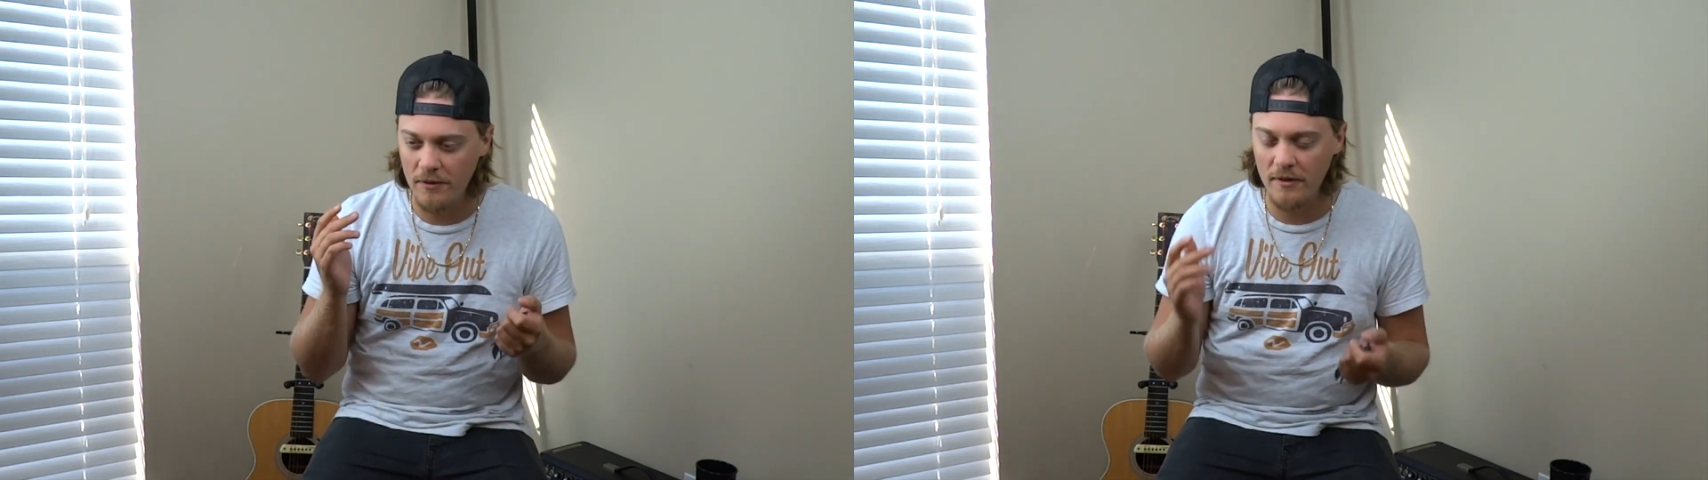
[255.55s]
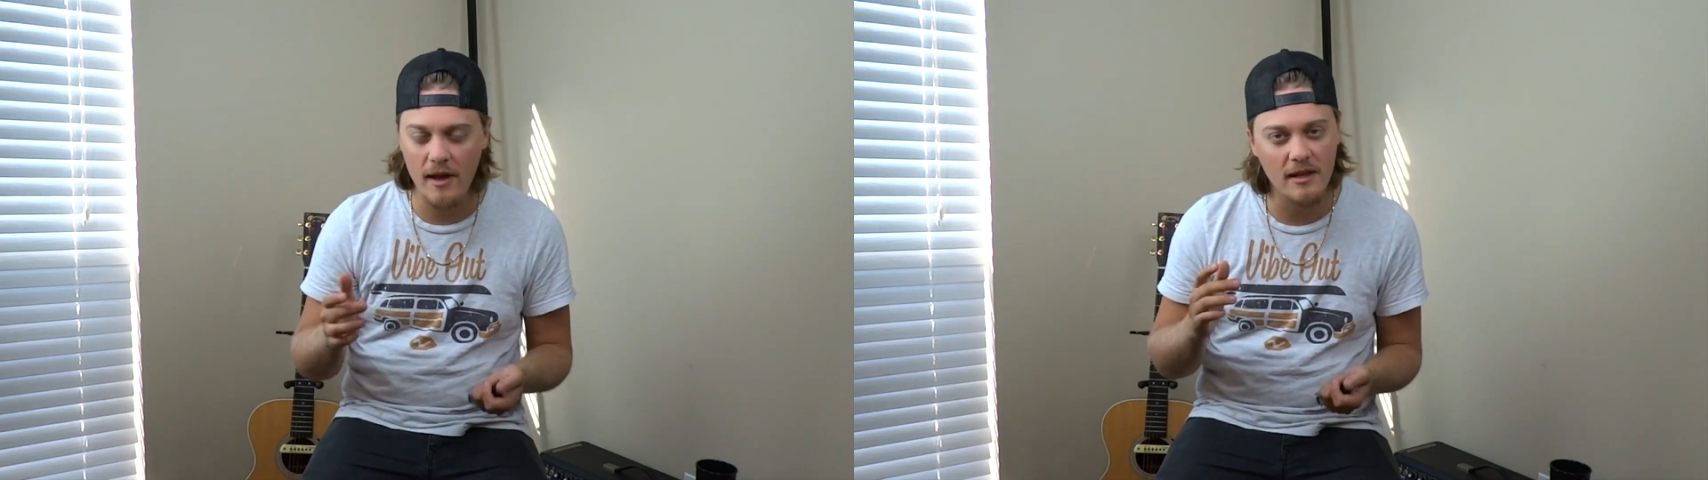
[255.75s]

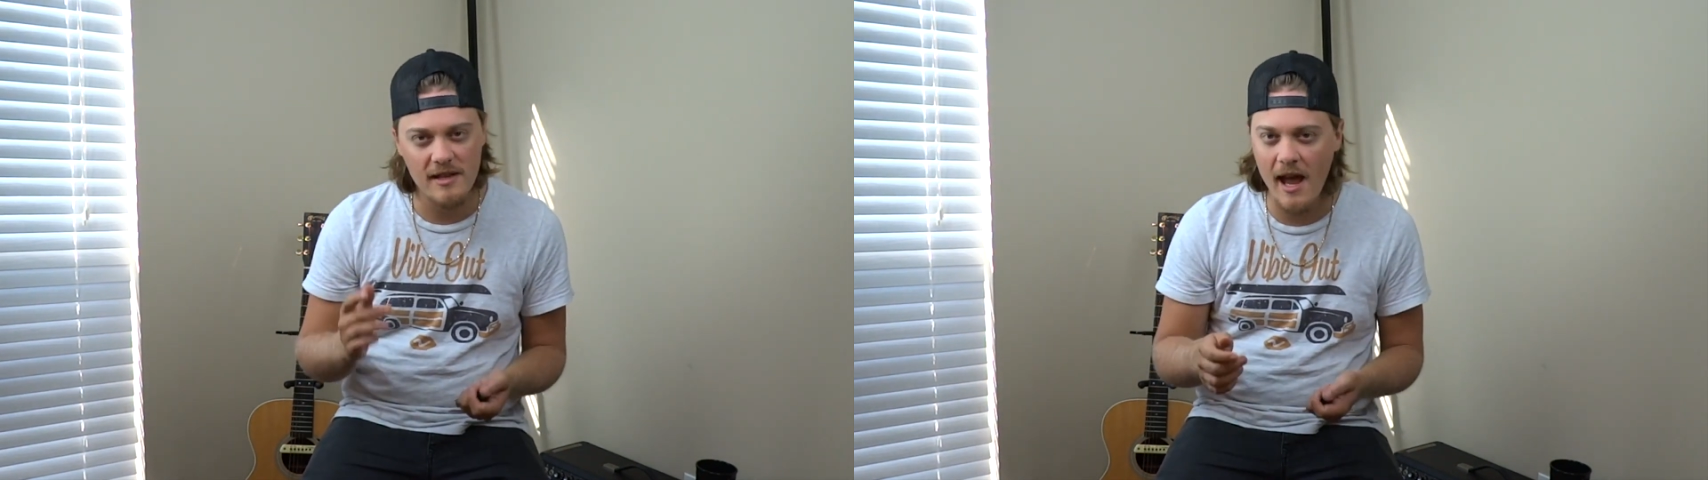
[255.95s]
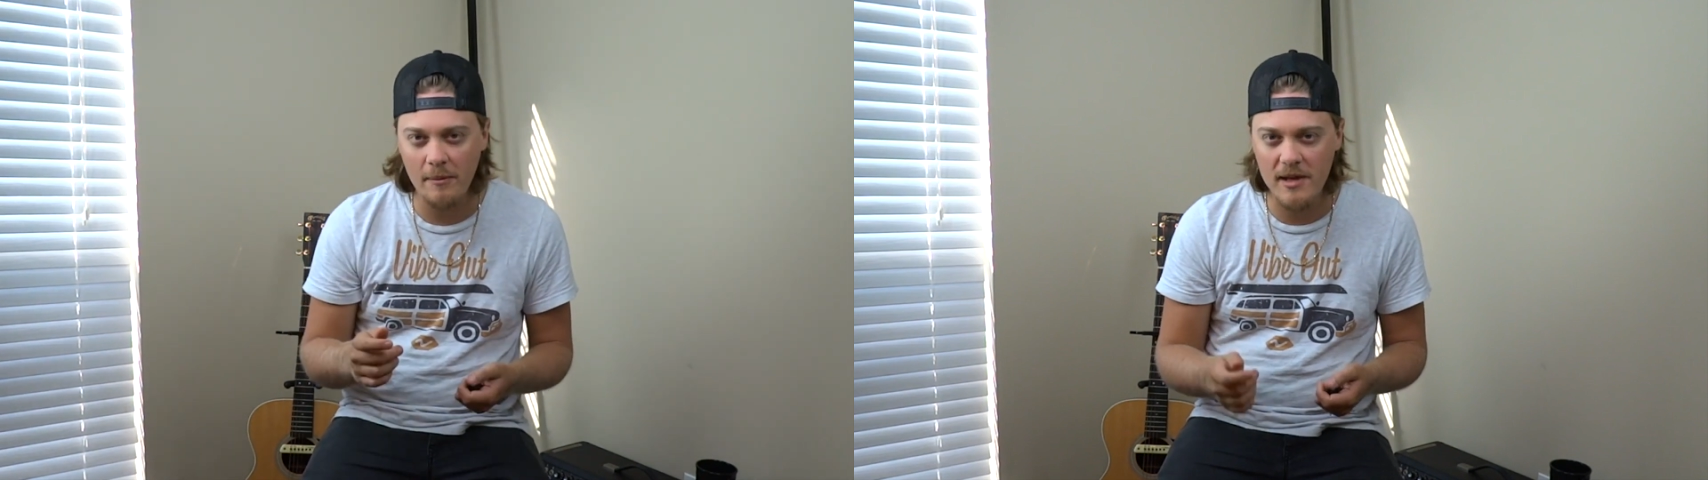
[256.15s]
feel that
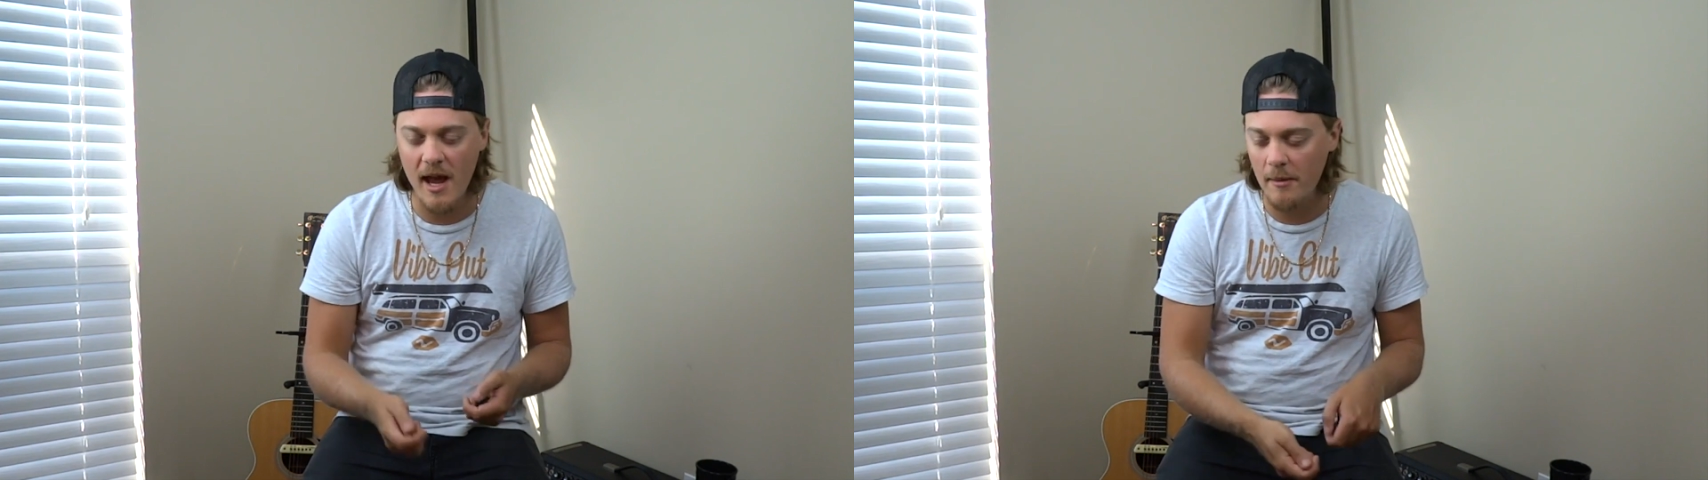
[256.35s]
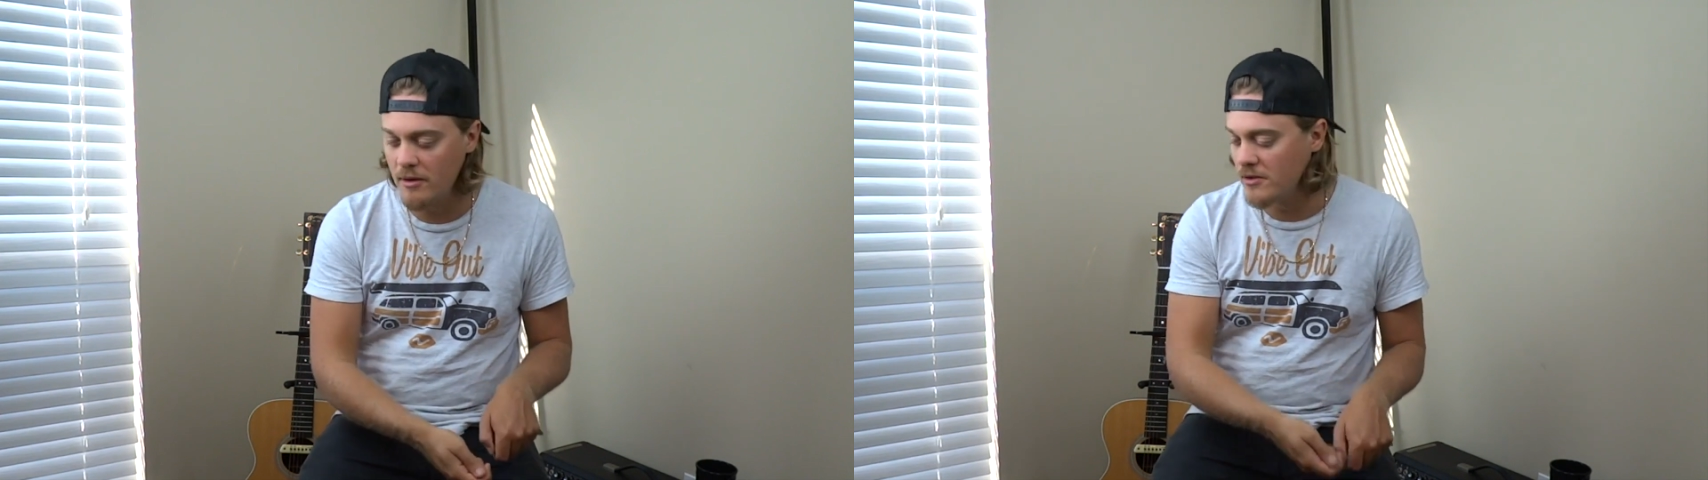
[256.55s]
tap tap,